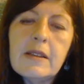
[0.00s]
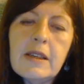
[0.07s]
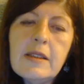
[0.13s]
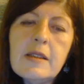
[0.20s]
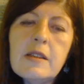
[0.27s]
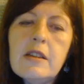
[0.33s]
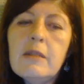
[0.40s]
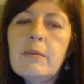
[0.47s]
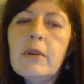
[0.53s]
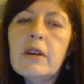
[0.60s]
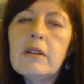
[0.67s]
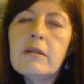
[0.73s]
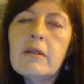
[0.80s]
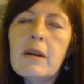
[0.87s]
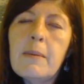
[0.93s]
This new
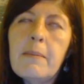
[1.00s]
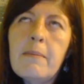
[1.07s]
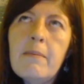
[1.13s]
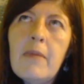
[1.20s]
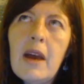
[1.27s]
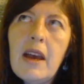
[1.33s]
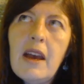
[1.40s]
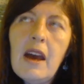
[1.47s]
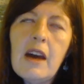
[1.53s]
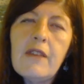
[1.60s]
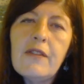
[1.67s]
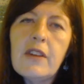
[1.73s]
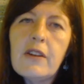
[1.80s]
moon may have